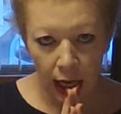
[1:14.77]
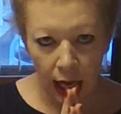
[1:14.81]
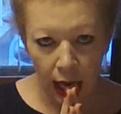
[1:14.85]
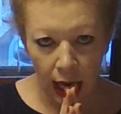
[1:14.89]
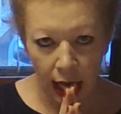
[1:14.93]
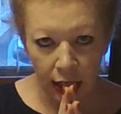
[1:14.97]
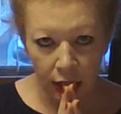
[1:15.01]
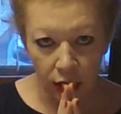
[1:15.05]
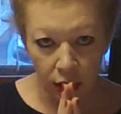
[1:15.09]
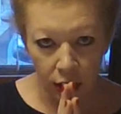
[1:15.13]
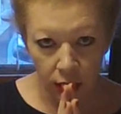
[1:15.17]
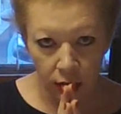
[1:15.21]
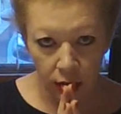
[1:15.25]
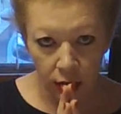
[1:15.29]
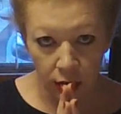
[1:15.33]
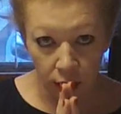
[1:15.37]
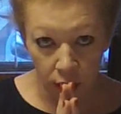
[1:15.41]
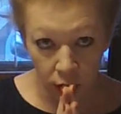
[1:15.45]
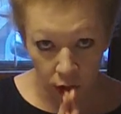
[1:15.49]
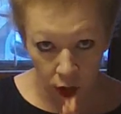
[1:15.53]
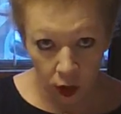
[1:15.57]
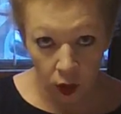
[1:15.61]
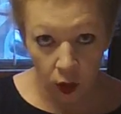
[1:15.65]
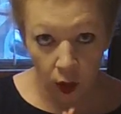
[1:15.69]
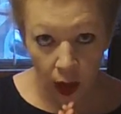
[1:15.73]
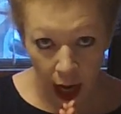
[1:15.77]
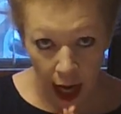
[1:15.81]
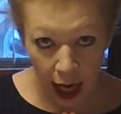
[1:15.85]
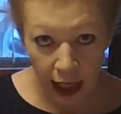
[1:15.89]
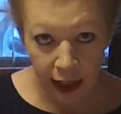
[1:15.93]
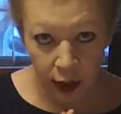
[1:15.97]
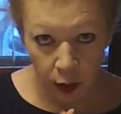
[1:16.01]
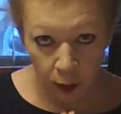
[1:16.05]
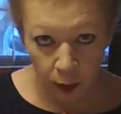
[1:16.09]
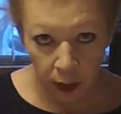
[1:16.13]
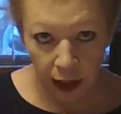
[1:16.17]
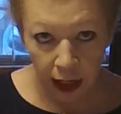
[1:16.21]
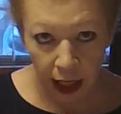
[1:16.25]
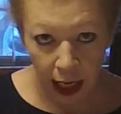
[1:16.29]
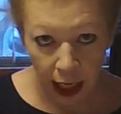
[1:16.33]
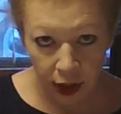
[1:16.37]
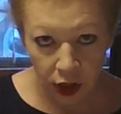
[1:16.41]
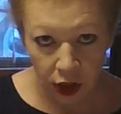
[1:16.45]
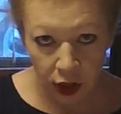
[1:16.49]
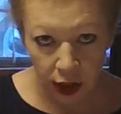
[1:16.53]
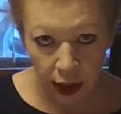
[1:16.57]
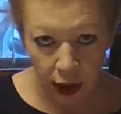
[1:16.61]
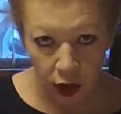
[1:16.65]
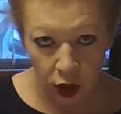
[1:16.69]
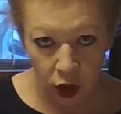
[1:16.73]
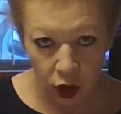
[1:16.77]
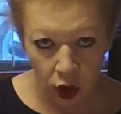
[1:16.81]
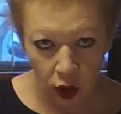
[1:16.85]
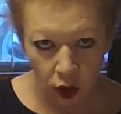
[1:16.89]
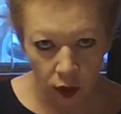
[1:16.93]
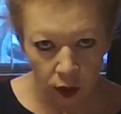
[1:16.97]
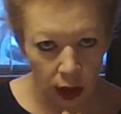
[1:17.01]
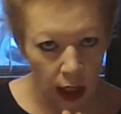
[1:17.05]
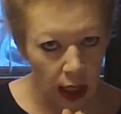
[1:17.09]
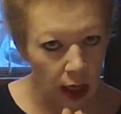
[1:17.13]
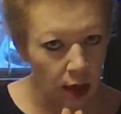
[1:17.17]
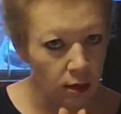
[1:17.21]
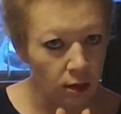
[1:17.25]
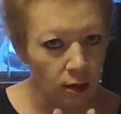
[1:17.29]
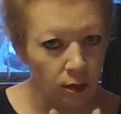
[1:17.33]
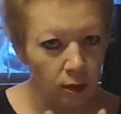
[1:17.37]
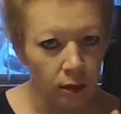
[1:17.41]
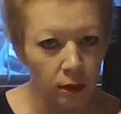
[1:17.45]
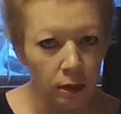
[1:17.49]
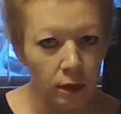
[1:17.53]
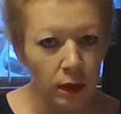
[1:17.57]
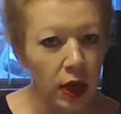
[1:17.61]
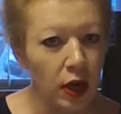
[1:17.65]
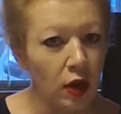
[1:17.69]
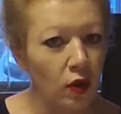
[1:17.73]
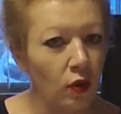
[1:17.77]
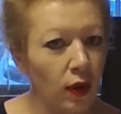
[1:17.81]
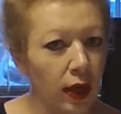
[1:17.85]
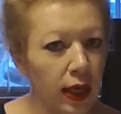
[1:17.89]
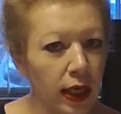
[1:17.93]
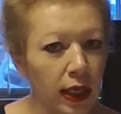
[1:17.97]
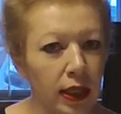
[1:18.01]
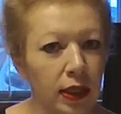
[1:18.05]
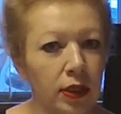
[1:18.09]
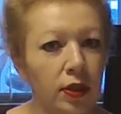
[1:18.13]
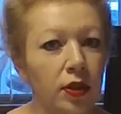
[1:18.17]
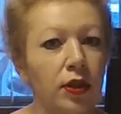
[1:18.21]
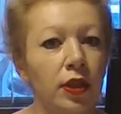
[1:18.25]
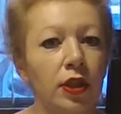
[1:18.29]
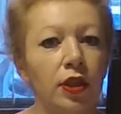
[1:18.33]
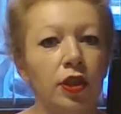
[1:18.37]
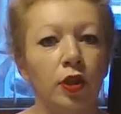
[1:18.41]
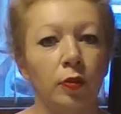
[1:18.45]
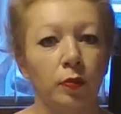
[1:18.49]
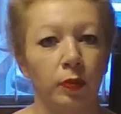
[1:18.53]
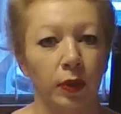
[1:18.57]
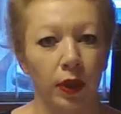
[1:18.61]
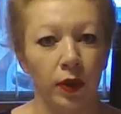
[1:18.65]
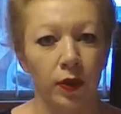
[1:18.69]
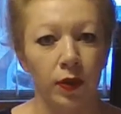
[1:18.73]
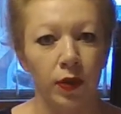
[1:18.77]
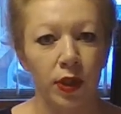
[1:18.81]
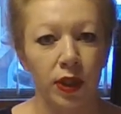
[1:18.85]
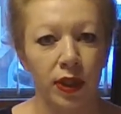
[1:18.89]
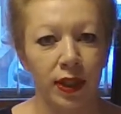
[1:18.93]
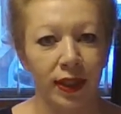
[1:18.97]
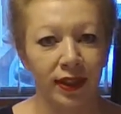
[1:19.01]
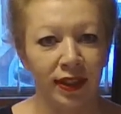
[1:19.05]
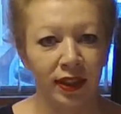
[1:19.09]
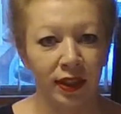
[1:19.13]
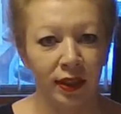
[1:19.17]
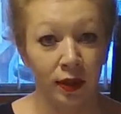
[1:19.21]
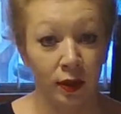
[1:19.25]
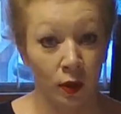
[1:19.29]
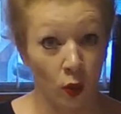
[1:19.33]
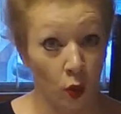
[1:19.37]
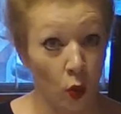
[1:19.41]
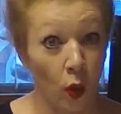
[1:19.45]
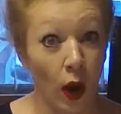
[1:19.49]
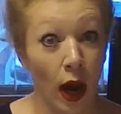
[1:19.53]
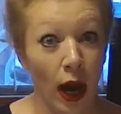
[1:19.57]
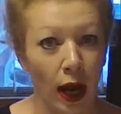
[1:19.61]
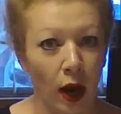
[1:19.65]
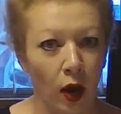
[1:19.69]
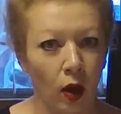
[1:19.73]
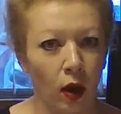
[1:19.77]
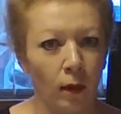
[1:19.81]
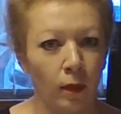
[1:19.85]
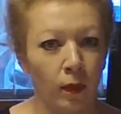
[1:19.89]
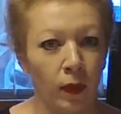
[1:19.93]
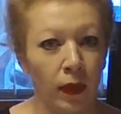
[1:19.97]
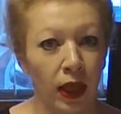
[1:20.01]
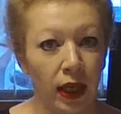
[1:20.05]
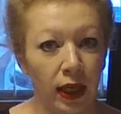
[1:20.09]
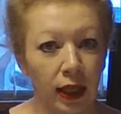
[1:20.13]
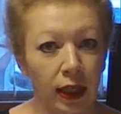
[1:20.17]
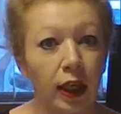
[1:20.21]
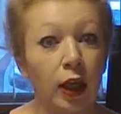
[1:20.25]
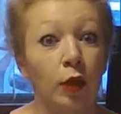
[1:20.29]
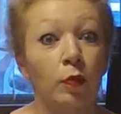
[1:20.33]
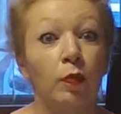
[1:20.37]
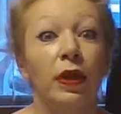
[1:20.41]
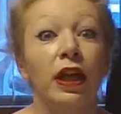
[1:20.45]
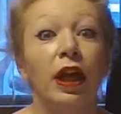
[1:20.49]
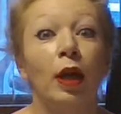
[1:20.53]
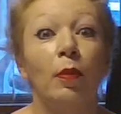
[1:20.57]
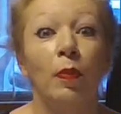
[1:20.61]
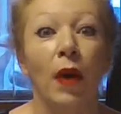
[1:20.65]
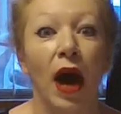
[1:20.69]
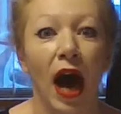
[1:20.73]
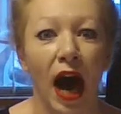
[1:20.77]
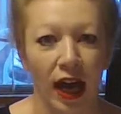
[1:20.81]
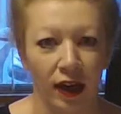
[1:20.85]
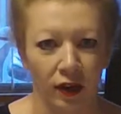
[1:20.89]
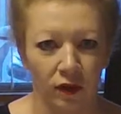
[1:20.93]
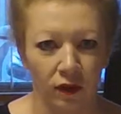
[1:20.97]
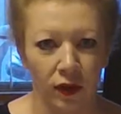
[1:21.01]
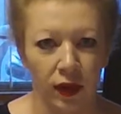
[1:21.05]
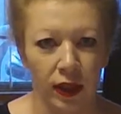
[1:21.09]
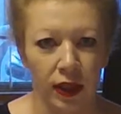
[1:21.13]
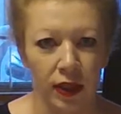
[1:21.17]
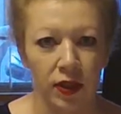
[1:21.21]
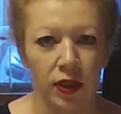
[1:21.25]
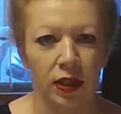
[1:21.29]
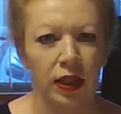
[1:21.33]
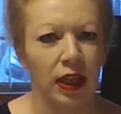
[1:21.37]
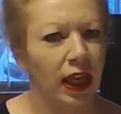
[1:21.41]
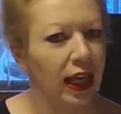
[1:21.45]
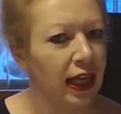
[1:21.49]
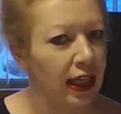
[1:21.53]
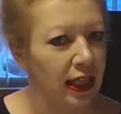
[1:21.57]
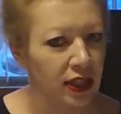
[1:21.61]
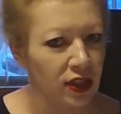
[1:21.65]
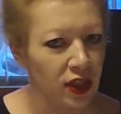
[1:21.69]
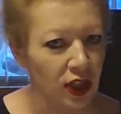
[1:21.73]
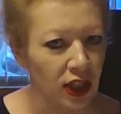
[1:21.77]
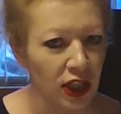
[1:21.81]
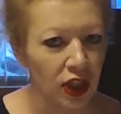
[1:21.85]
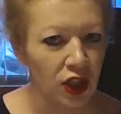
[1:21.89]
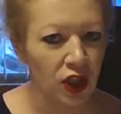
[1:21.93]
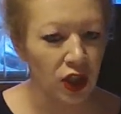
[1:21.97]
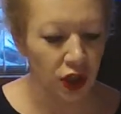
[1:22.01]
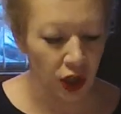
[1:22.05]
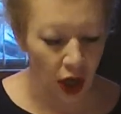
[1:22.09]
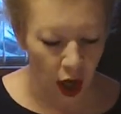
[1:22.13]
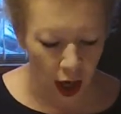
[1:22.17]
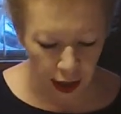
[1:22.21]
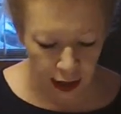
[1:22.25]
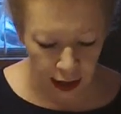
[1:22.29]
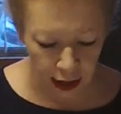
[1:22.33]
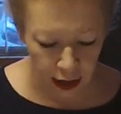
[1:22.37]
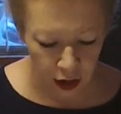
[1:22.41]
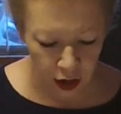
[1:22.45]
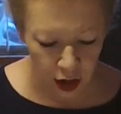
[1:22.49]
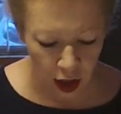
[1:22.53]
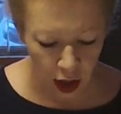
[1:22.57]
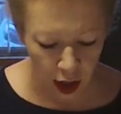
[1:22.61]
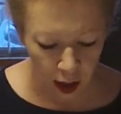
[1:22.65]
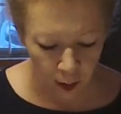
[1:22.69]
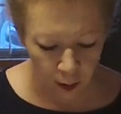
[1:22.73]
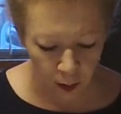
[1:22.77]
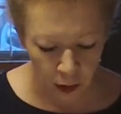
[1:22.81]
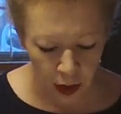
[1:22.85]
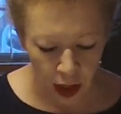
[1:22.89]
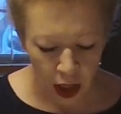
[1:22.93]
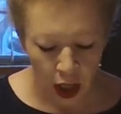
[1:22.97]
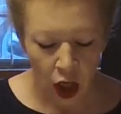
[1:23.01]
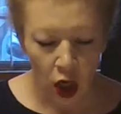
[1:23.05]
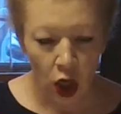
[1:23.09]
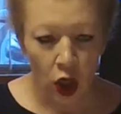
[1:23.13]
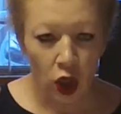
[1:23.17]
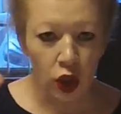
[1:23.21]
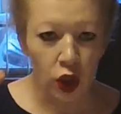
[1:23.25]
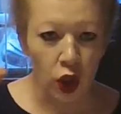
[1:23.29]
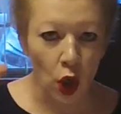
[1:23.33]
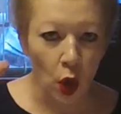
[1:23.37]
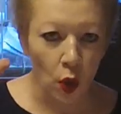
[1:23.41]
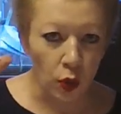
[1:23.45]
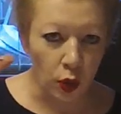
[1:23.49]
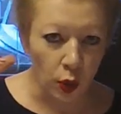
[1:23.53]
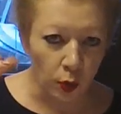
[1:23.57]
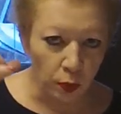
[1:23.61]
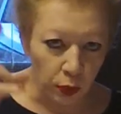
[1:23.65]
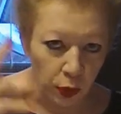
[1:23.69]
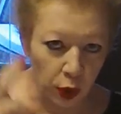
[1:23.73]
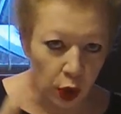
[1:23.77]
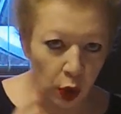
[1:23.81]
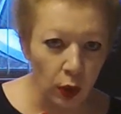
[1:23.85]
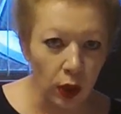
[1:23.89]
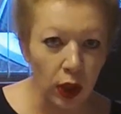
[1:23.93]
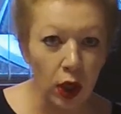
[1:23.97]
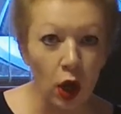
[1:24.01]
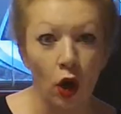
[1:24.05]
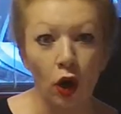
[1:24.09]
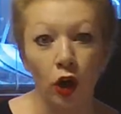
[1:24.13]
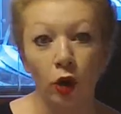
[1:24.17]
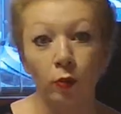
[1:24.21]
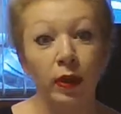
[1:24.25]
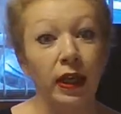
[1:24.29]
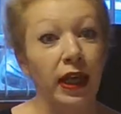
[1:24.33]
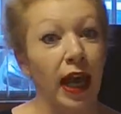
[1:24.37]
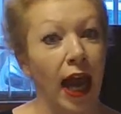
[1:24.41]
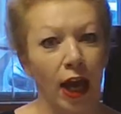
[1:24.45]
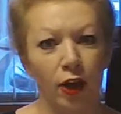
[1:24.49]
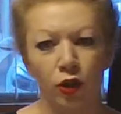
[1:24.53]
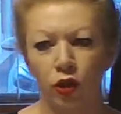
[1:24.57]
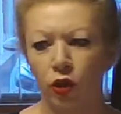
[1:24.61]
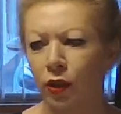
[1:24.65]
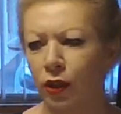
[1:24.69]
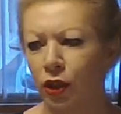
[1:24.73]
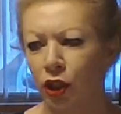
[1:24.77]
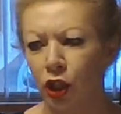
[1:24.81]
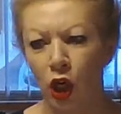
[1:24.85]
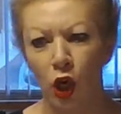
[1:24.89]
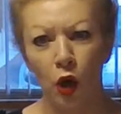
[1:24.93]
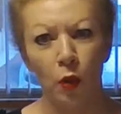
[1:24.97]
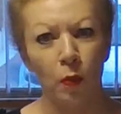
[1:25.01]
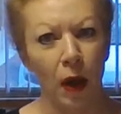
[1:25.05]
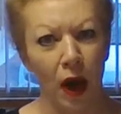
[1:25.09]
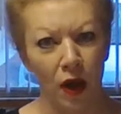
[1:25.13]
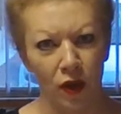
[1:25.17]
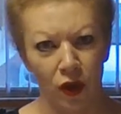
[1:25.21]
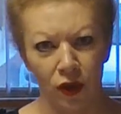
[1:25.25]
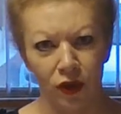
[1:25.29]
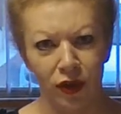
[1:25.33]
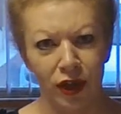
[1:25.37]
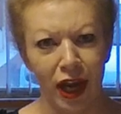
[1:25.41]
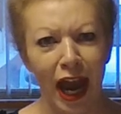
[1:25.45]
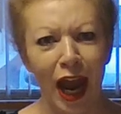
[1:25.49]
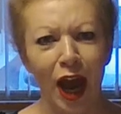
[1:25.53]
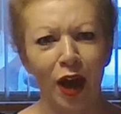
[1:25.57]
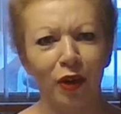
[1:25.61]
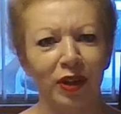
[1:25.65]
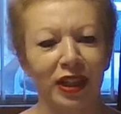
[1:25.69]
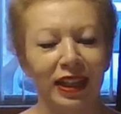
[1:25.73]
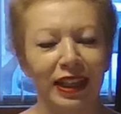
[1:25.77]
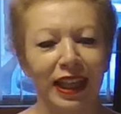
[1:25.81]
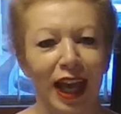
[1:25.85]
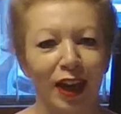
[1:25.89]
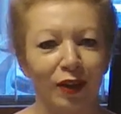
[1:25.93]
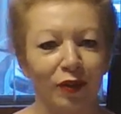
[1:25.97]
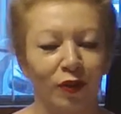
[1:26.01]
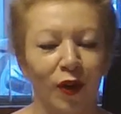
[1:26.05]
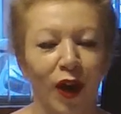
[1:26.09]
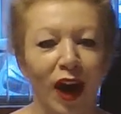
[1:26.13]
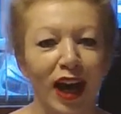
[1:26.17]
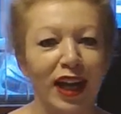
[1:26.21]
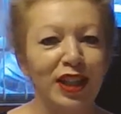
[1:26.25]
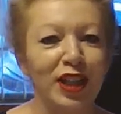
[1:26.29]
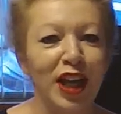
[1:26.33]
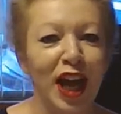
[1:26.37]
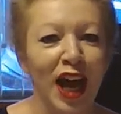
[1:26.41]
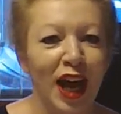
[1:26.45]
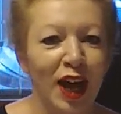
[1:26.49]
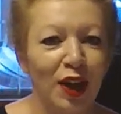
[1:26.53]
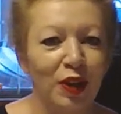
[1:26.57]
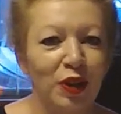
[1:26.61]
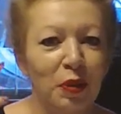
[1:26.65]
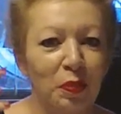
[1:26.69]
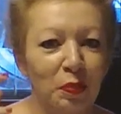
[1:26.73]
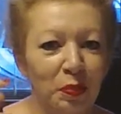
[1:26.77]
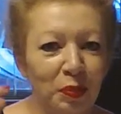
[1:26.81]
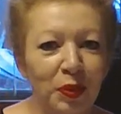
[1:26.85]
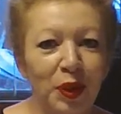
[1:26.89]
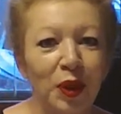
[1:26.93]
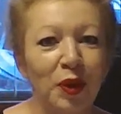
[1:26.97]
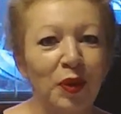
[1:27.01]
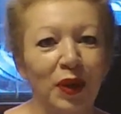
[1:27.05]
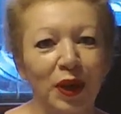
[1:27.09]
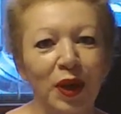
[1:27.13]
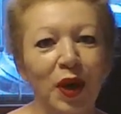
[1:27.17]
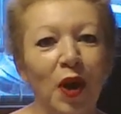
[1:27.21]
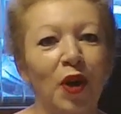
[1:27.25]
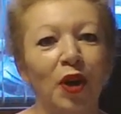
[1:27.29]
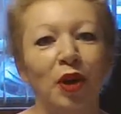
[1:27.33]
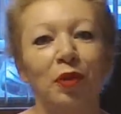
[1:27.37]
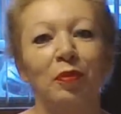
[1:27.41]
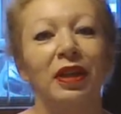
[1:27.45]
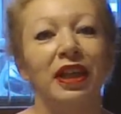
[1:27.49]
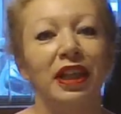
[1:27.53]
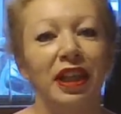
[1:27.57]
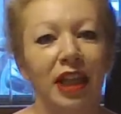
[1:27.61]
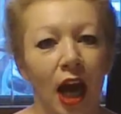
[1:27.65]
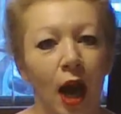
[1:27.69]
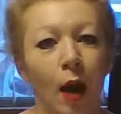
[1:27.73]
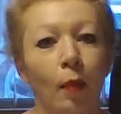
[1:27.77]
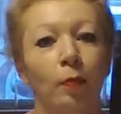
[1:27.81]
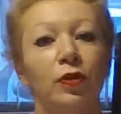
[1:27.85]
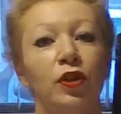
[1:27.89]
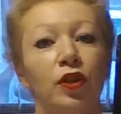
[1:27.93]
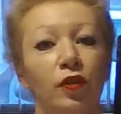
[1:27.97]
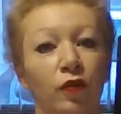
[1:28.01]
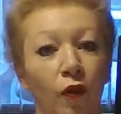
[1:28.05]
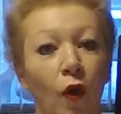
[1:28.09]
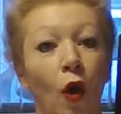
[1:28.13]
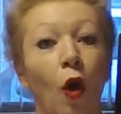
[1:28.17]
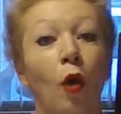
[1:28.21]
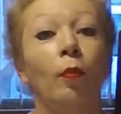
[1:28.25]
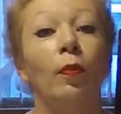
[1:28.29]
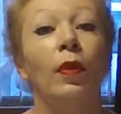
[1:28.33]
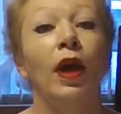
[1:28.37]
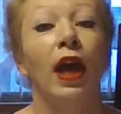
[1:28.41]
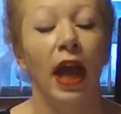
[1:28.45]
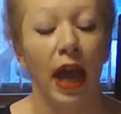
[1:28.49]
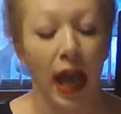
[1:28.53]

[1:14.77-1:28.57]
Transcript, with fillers: And you as a PhD student in myriad disciplines, wow, can be a part of this. It is an exciting time. So, the blue economy, as you can tell by the noun in that phrase, the blue economy comes from